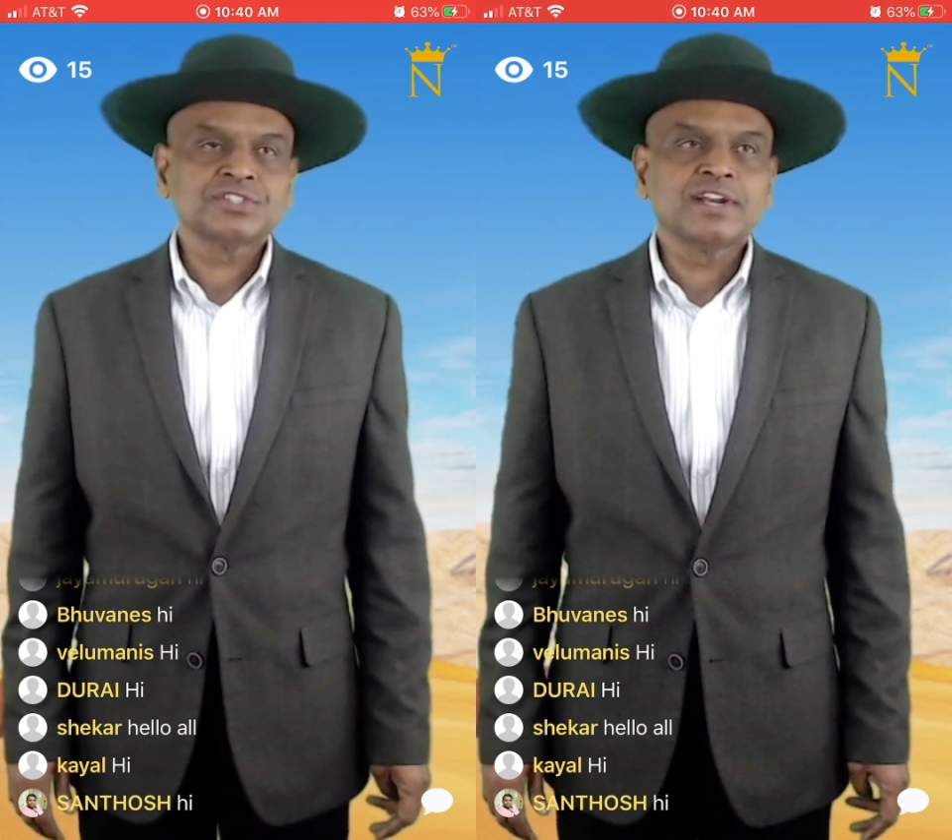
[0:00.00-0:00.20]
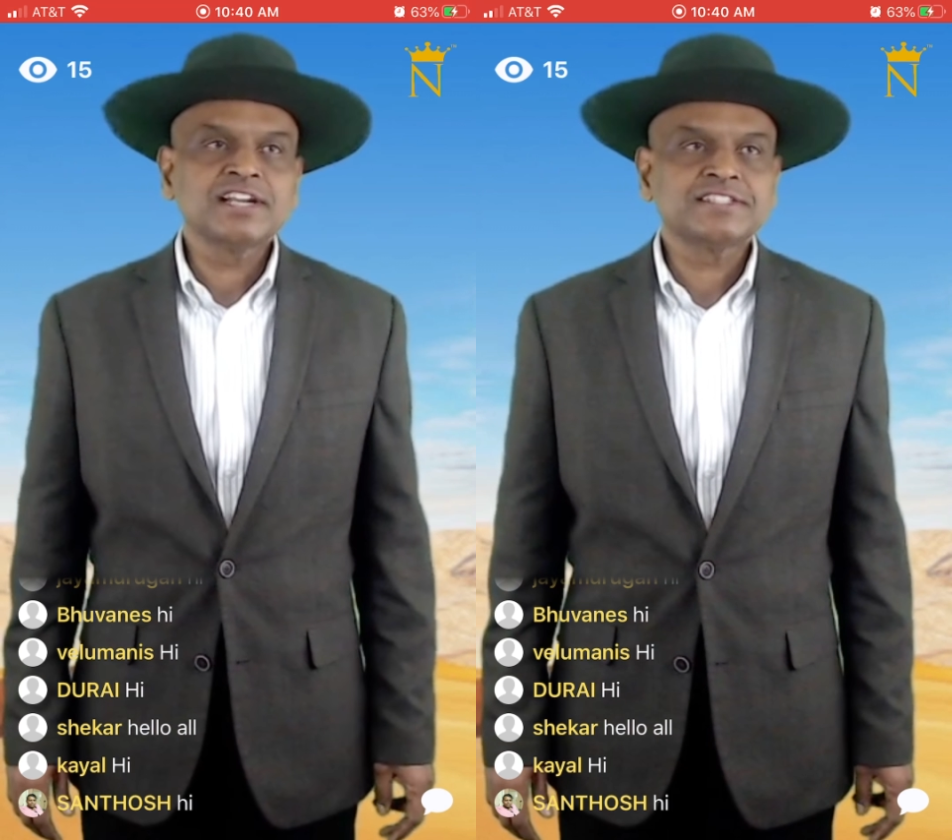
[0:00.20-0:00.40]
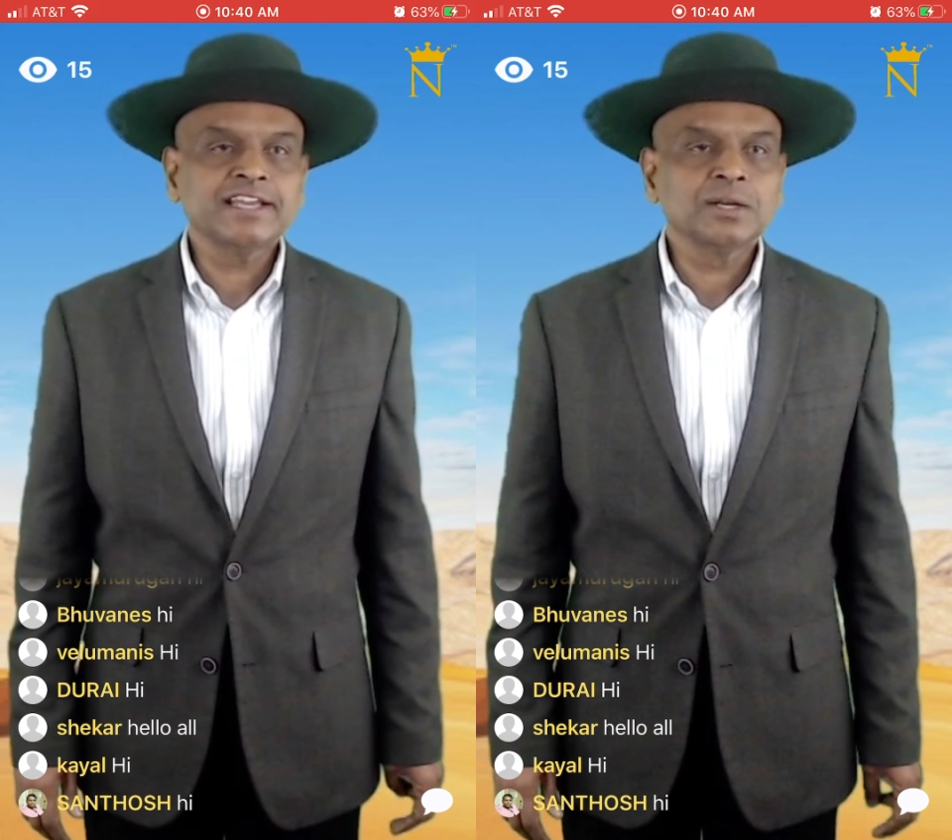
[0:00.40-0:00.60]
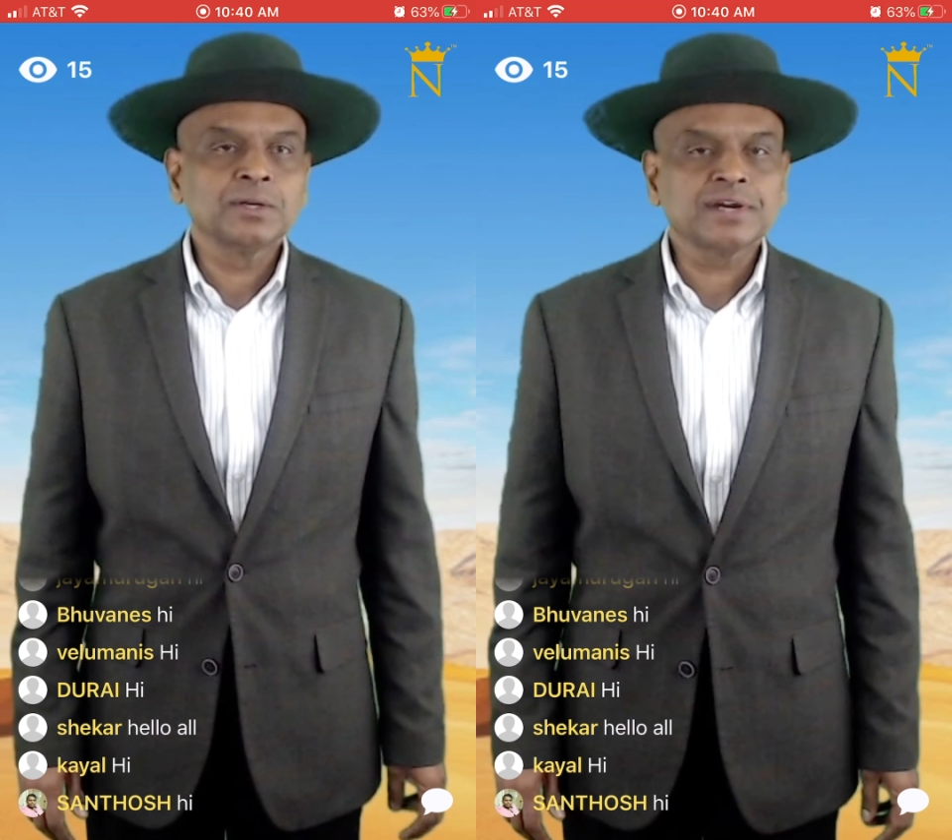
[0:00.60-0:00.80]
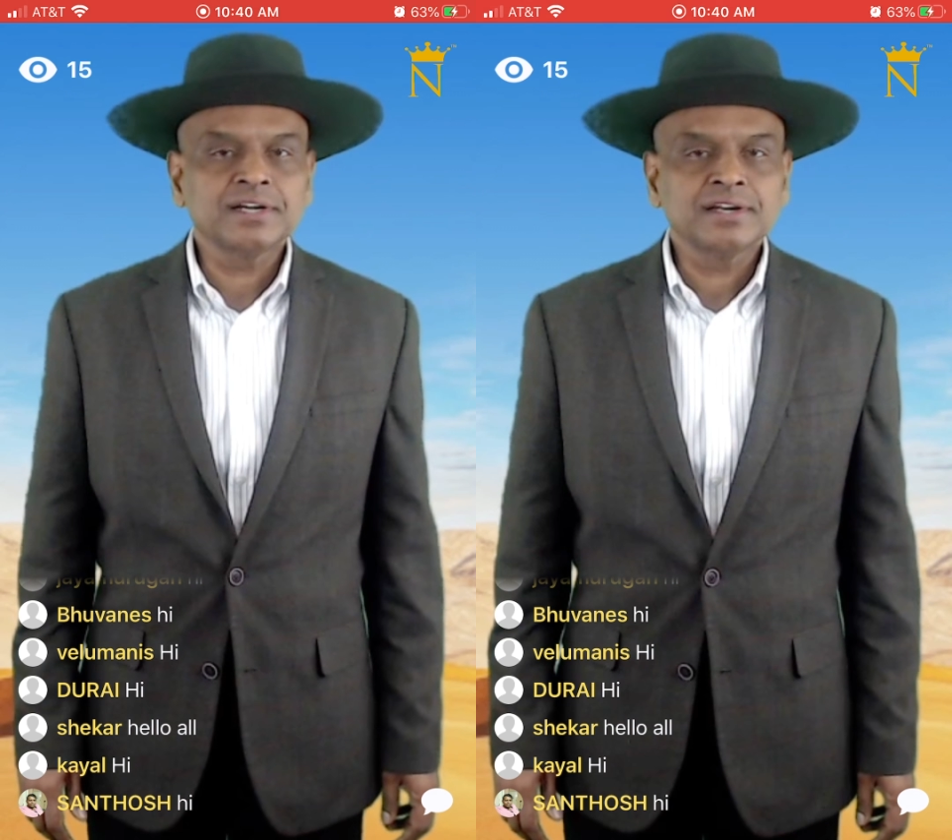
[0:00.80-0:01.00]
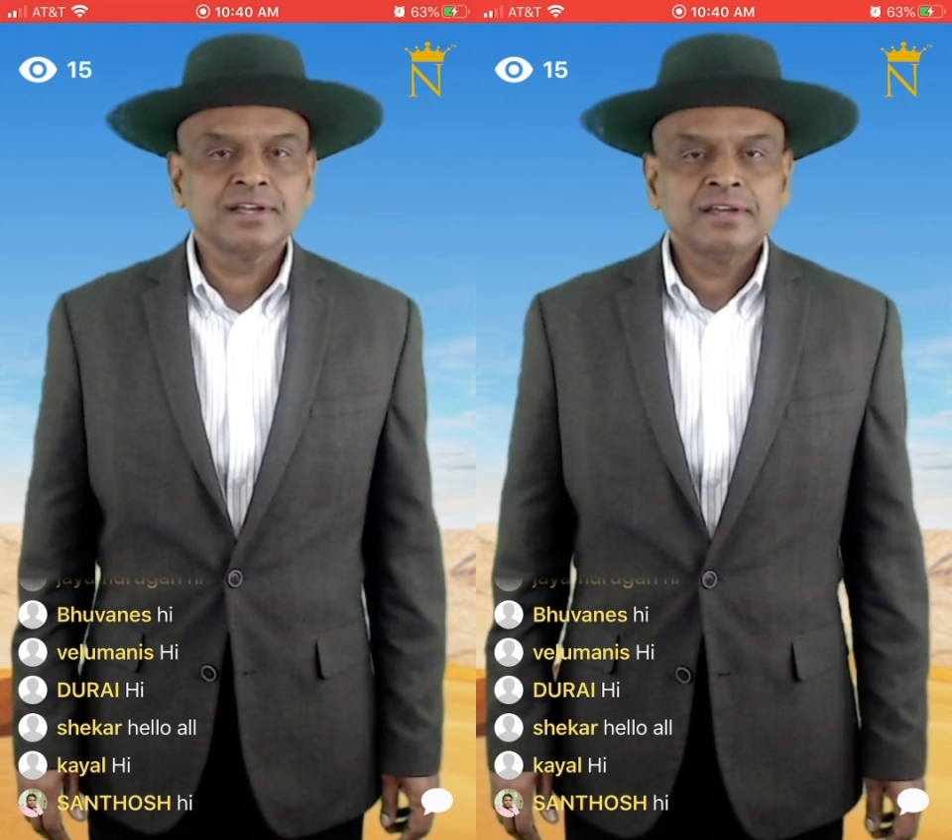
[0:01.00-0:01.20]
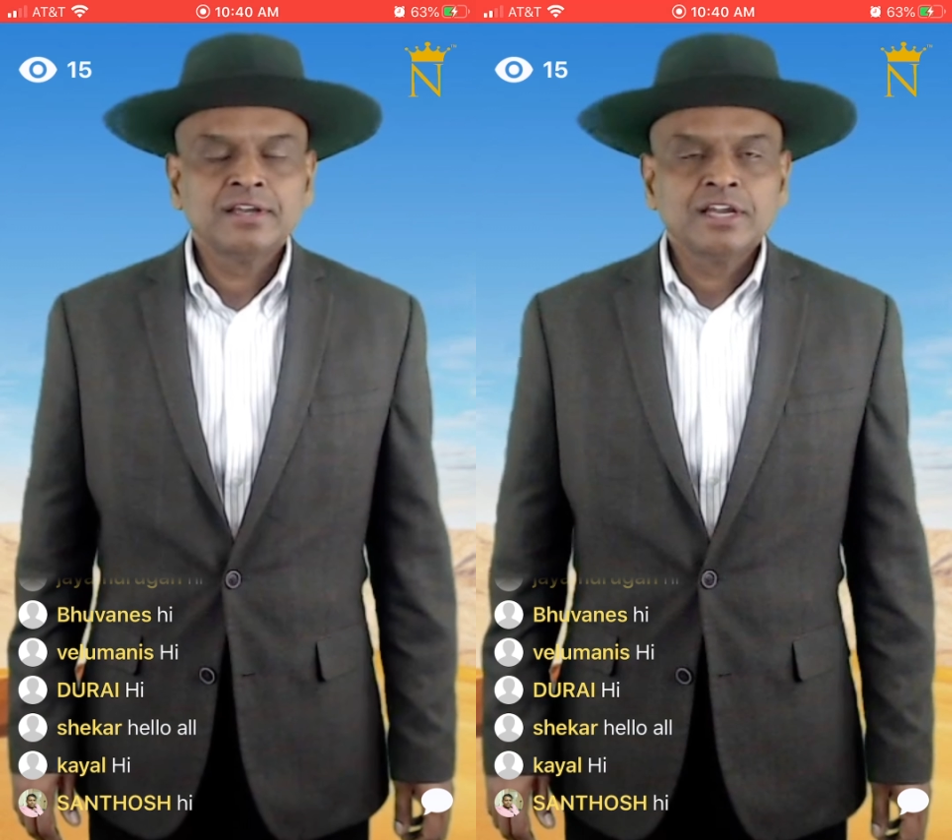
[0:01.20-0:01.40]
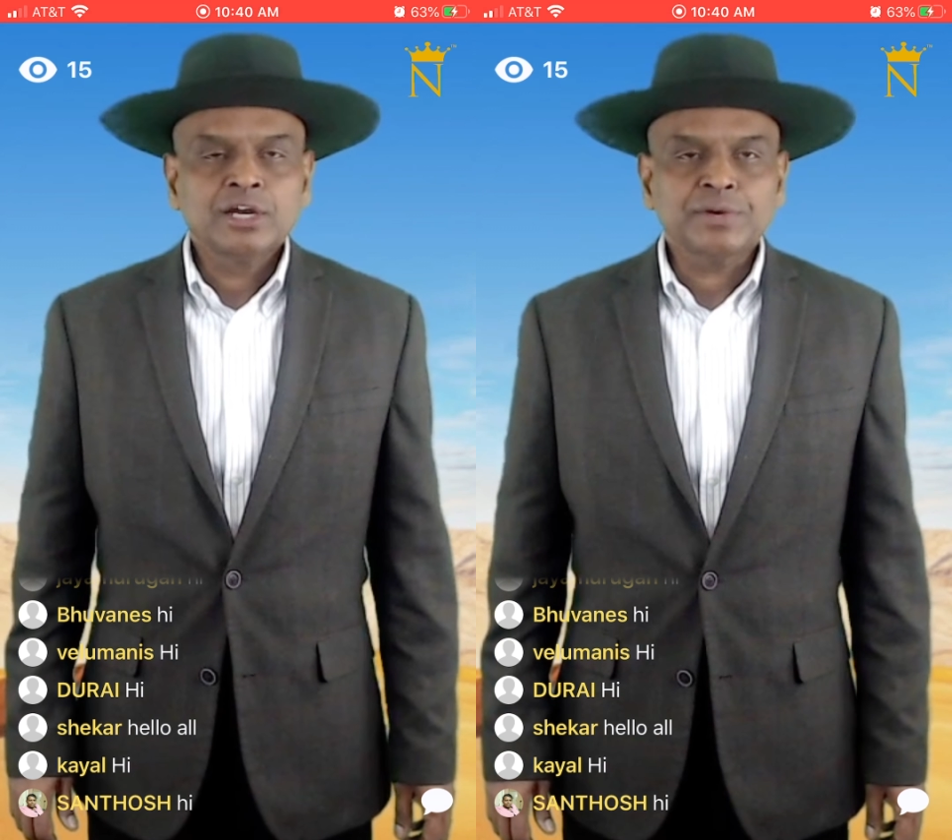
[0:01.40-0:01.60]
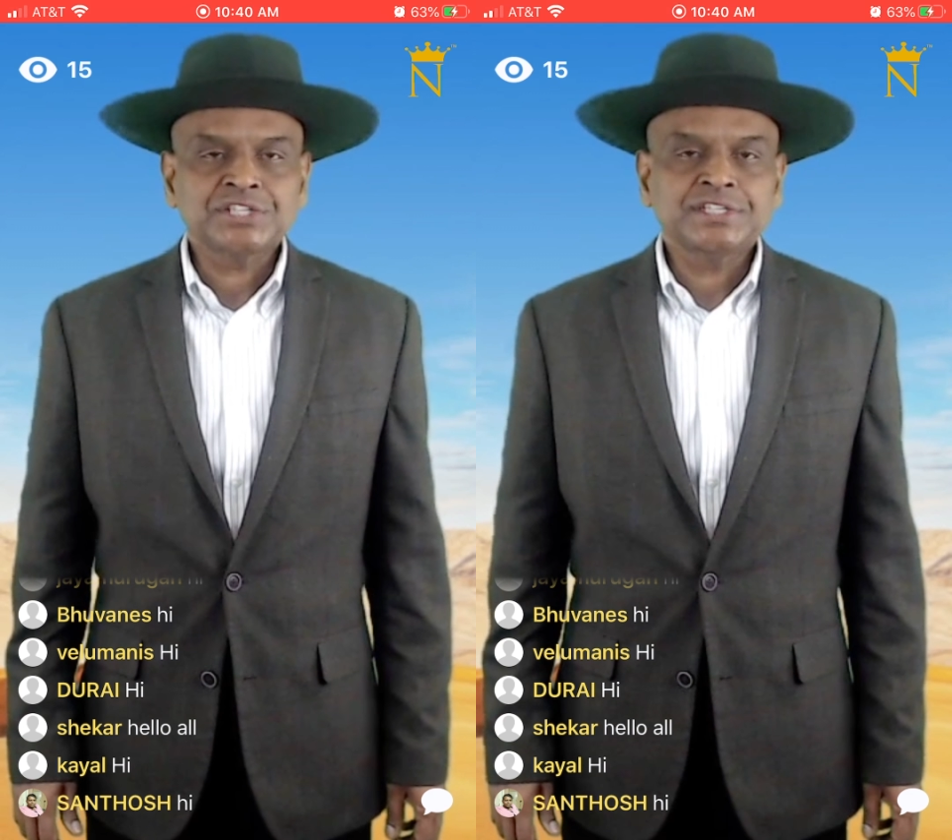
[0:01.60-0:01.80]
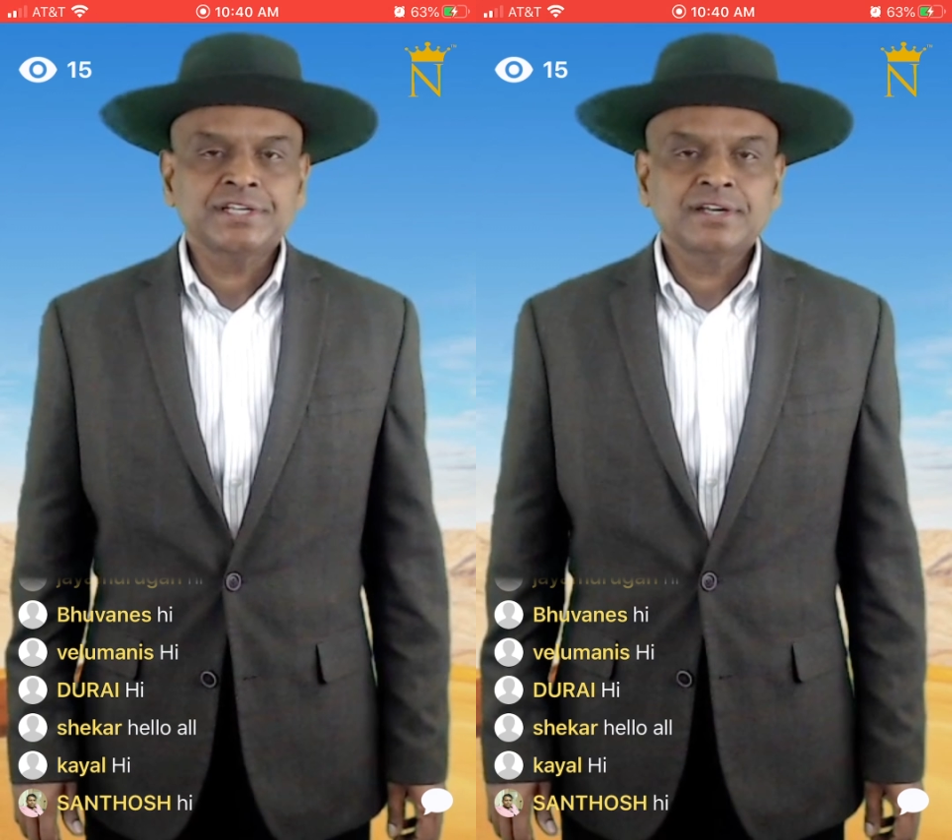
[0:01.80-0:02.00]
So let's take a look at
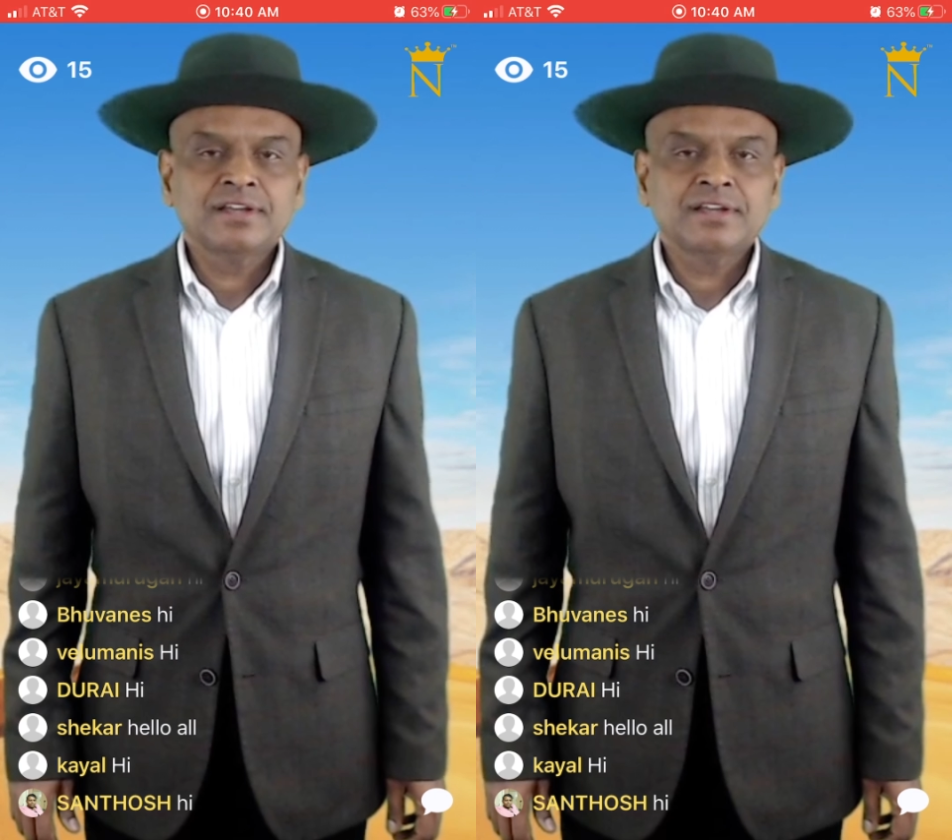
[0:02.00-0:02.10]
question